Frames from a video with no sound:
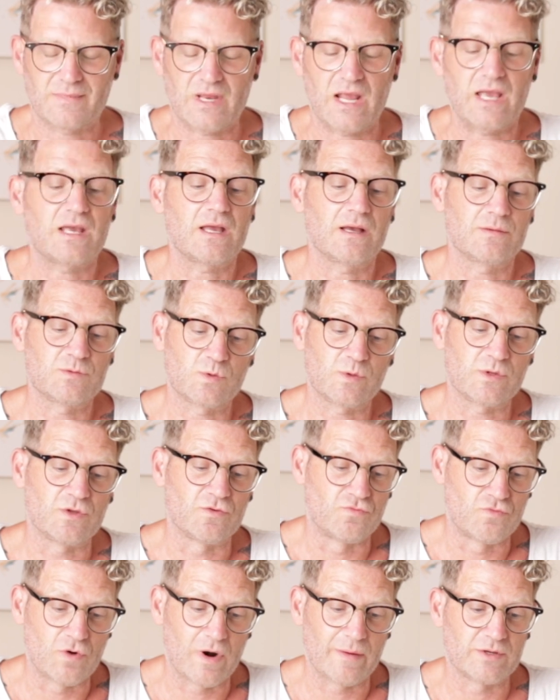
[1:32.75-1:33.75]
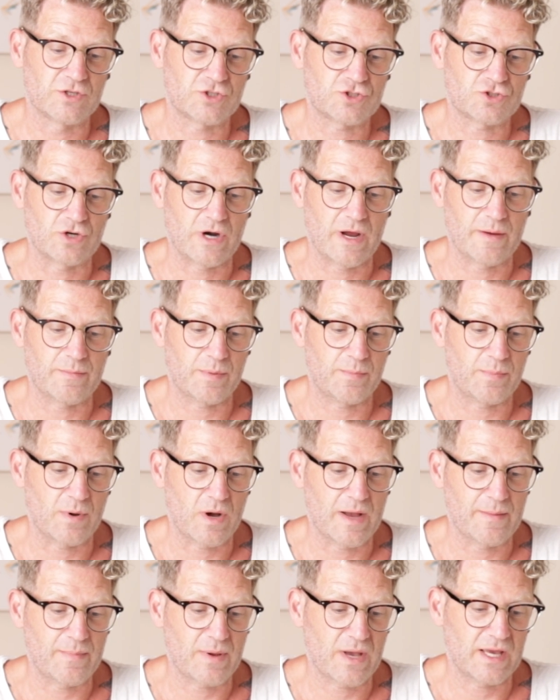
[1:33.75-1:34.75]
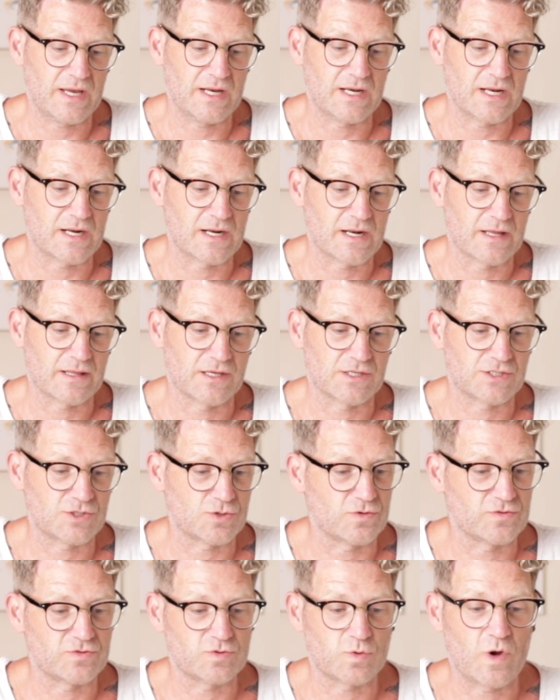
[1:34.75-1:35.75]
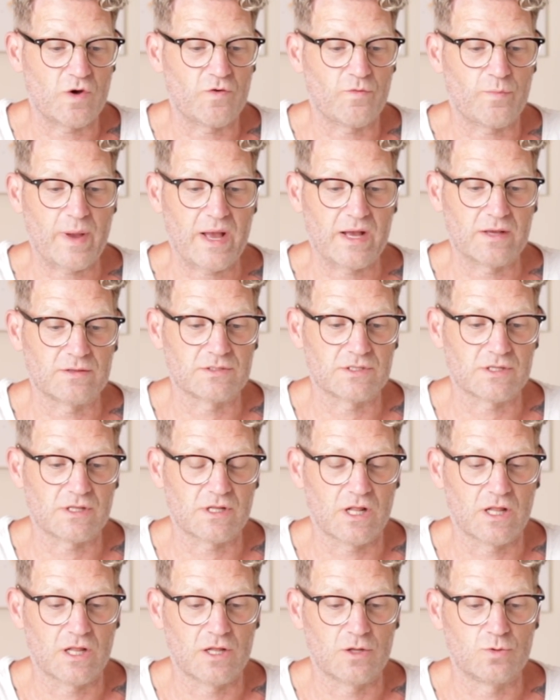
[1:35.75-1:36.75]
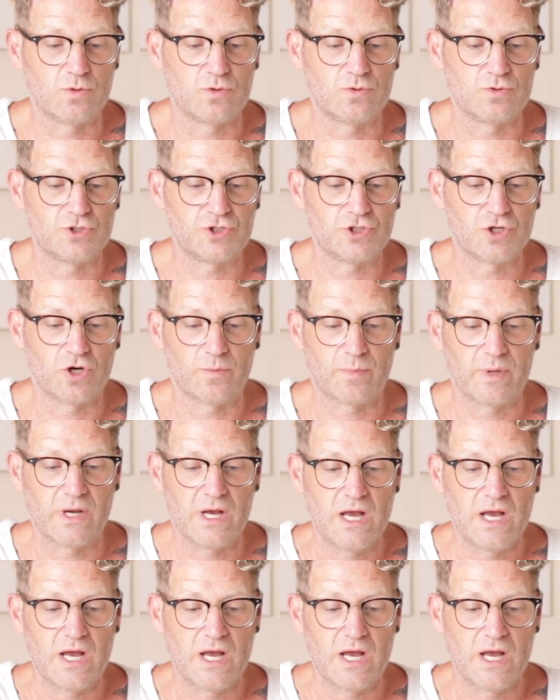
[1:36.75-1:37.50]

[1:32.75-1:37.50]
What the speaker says: It comes with a rubber strap, but I paid another sort of £12 at the local shop